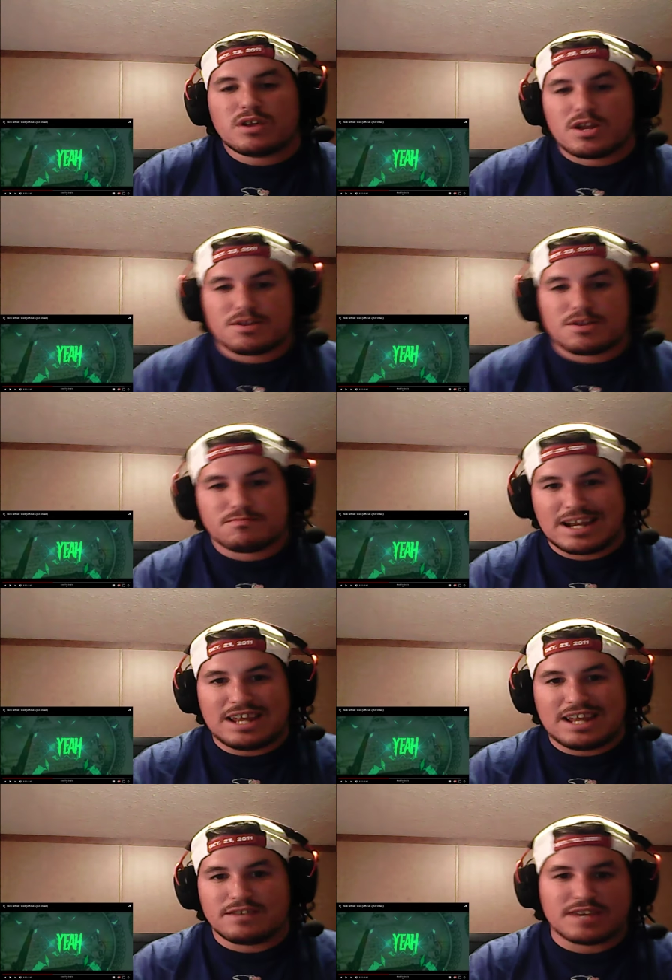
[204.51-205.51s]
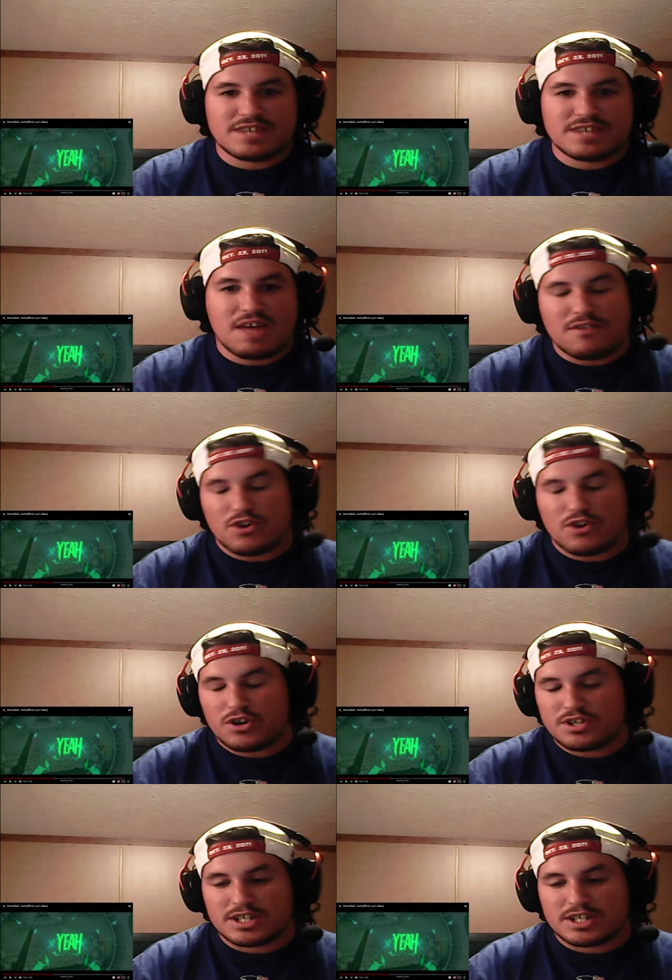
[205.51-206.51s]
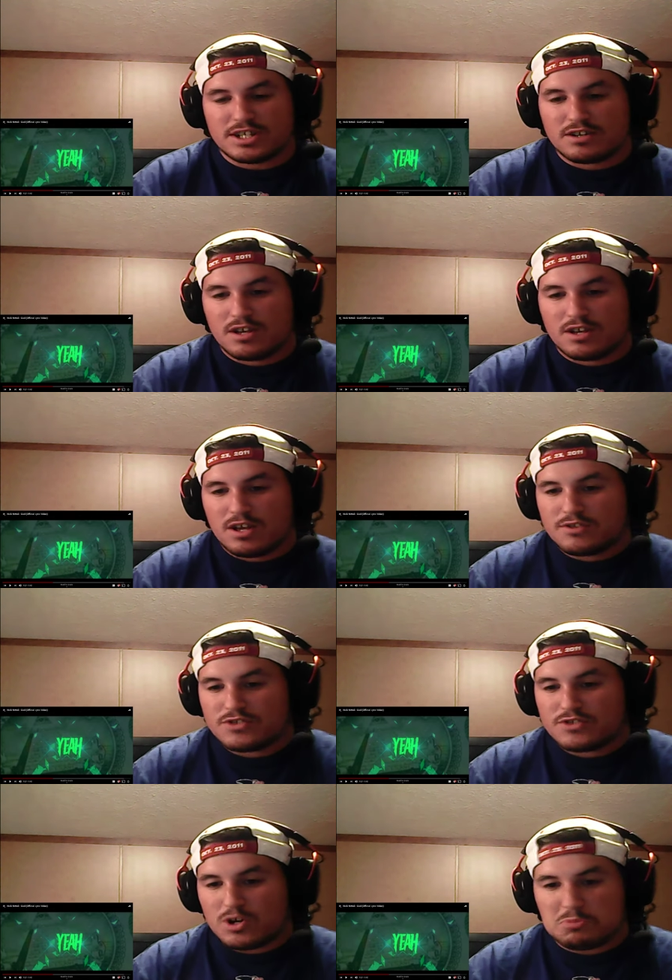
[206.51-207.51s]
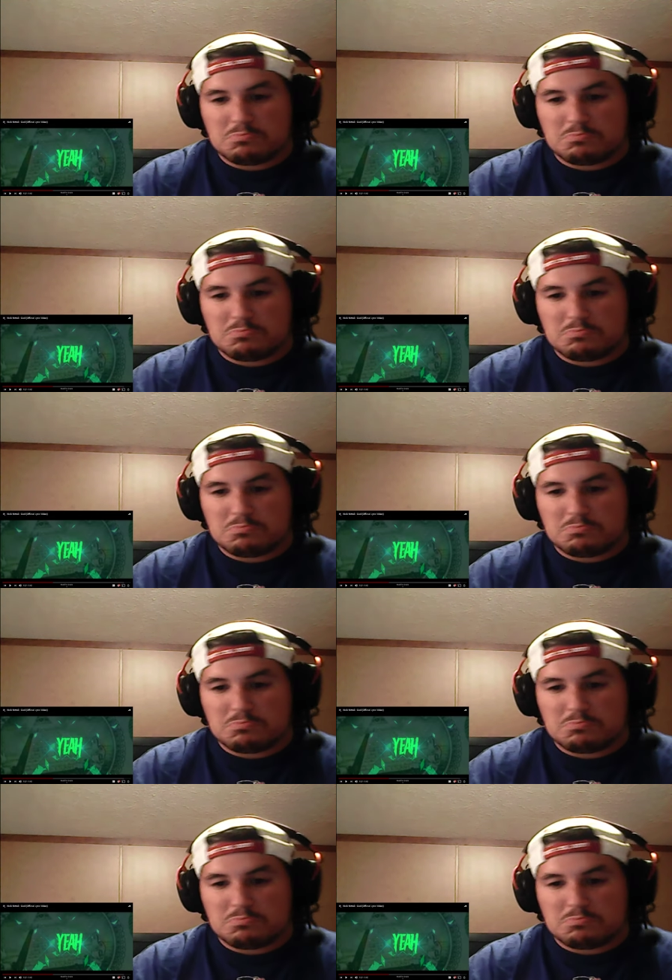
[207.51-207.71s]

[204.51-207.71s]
Uh, again, like I said, I've never heard of this kid. So